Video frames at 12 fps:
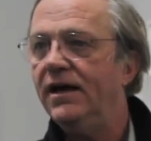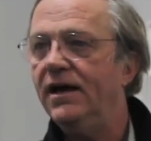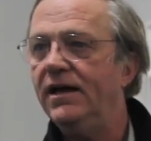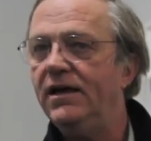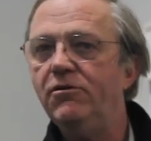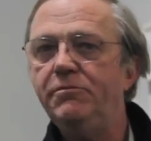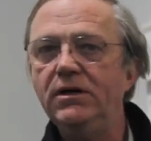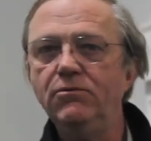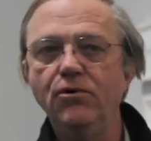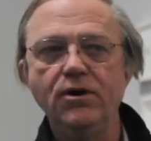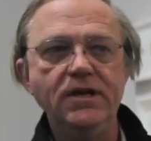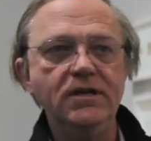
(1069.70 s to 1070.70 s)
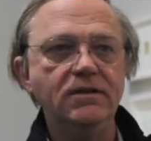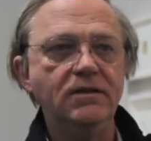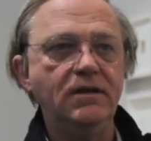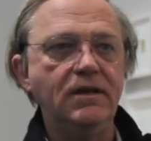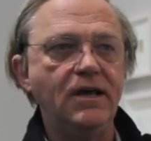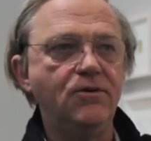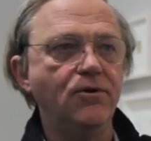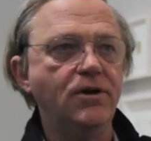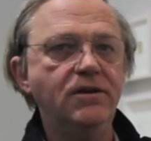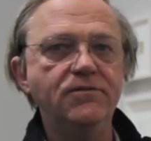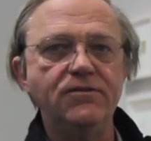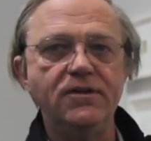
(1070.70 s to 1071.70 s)
Uh, it would be working like
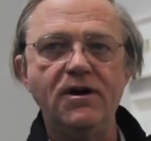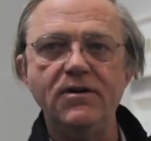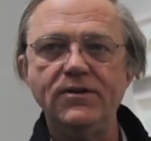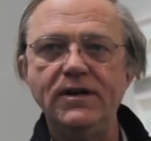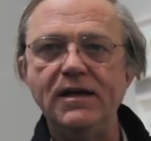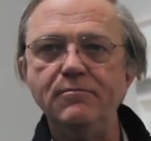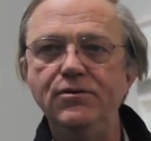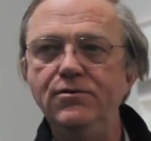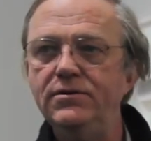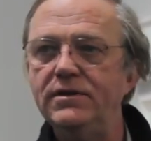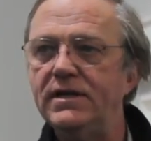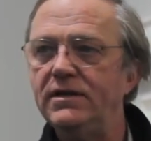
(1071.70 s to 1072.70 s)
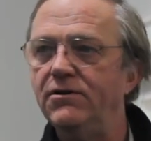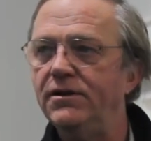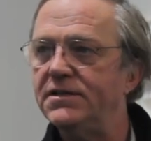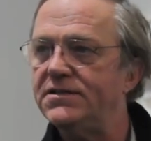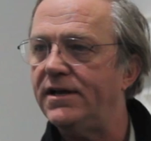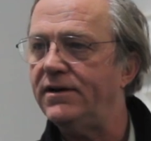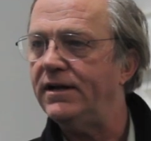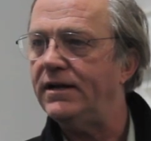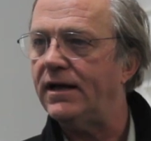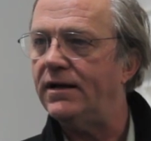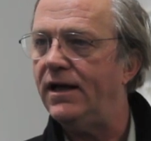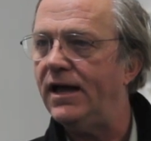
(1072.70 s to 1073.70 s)
working for the Harvard Lampoon and then going to Saturday
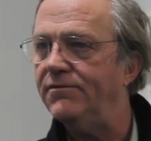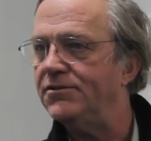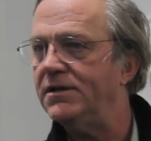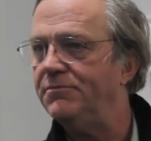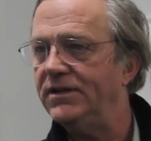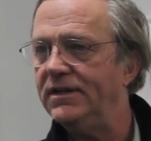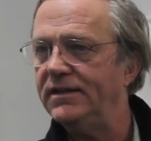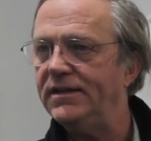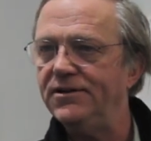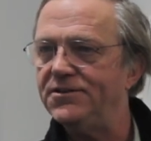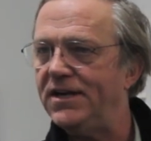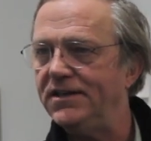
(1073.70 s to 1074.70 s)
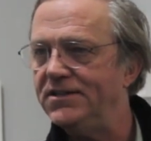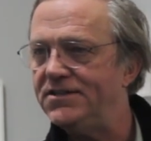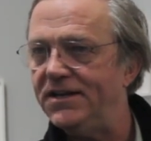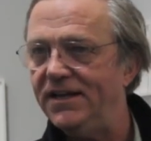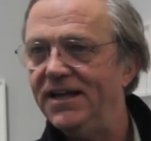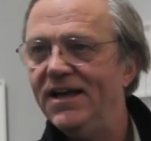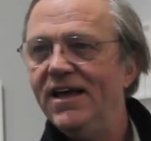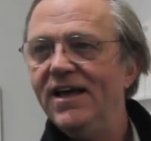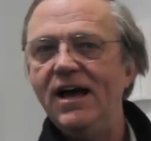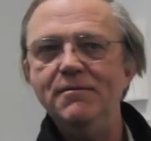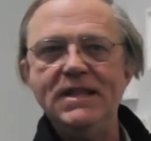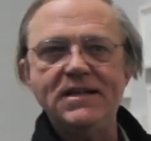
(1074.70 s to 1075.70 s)
Night Live or something like that, or Second City.
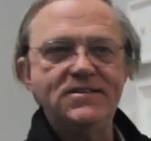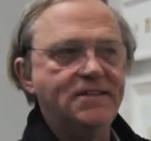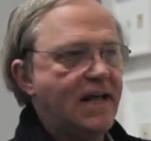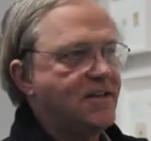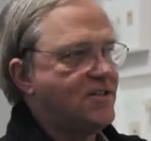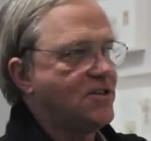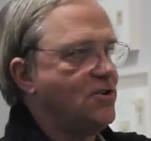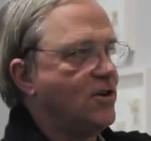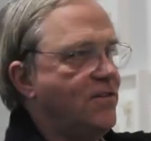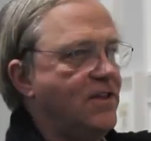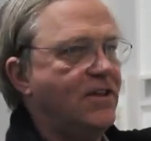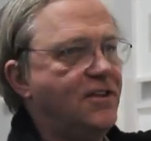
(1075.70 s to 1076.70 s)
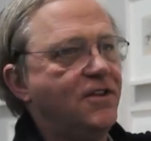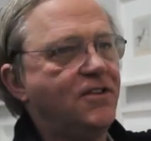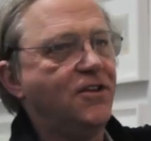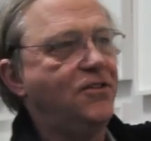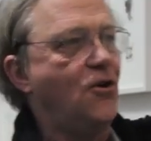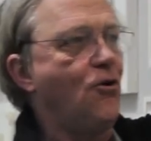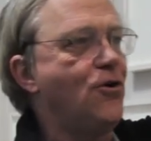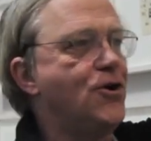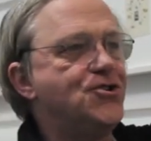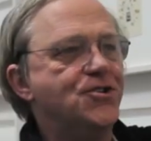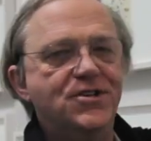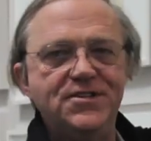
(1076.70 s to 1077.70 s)
I mean, that's, that's the sort of the, the, the
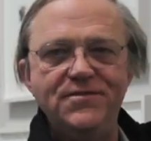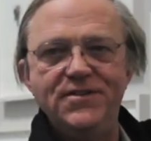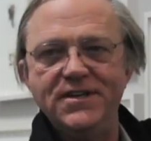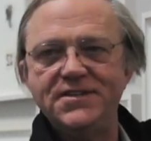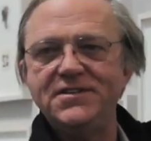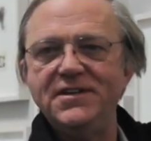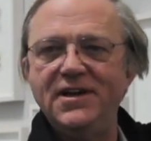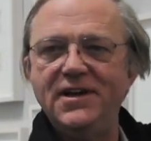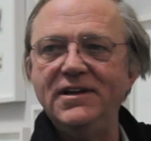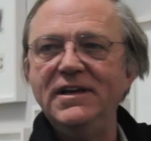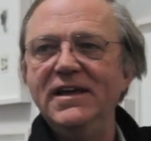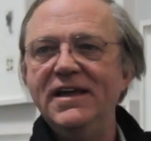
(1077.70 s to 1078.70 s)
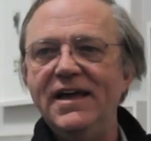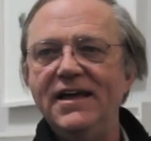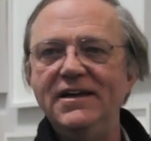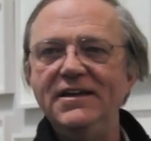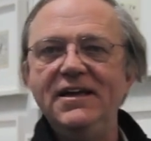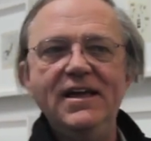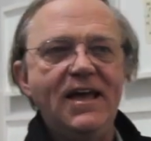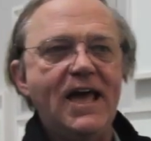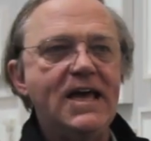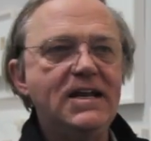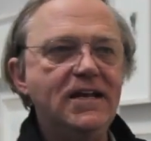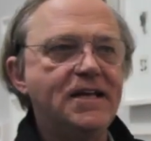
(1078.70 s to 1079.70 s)
origins of this. Uh,
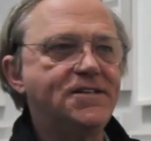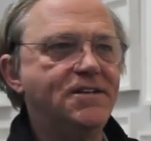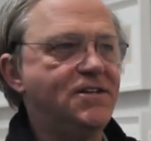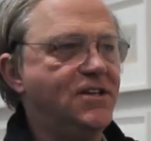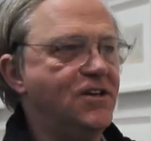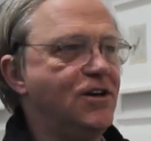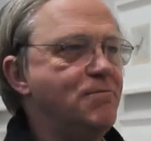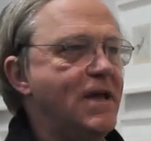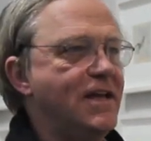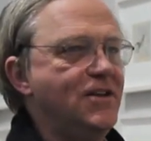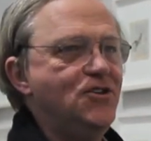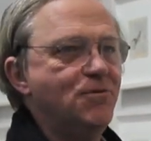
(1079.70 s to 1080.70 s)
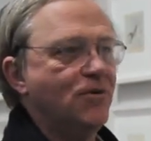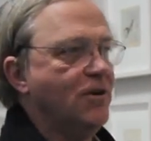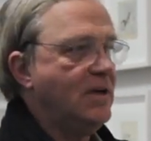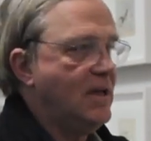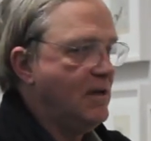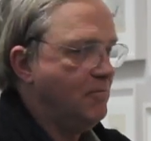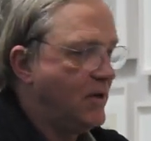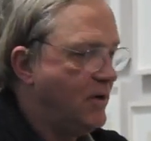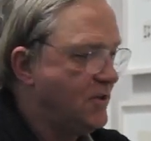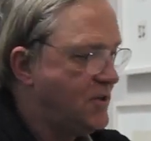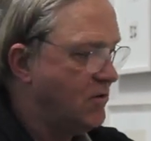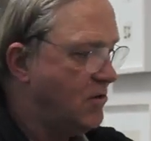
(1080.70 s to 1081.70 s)
adolescent to young man humor, but
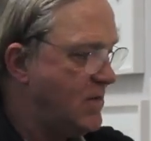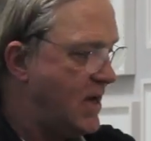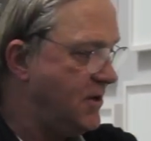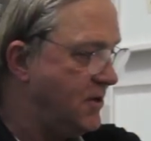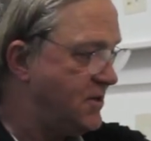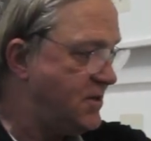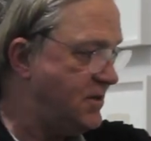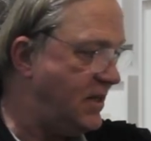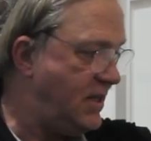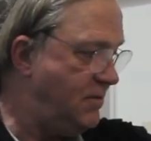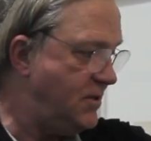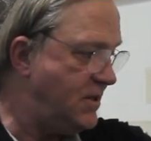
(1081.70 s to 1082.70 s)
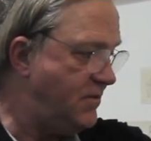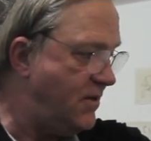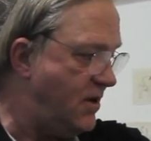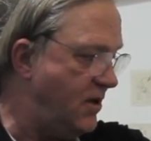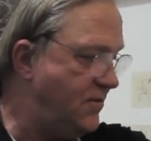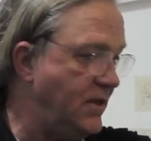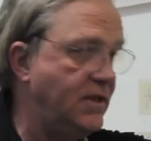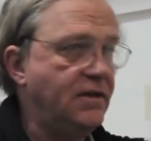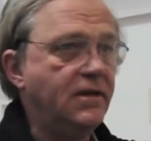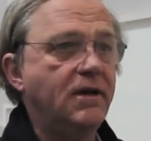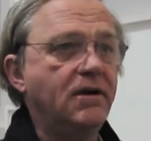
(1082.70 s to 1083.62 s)
also reminders that he was involved in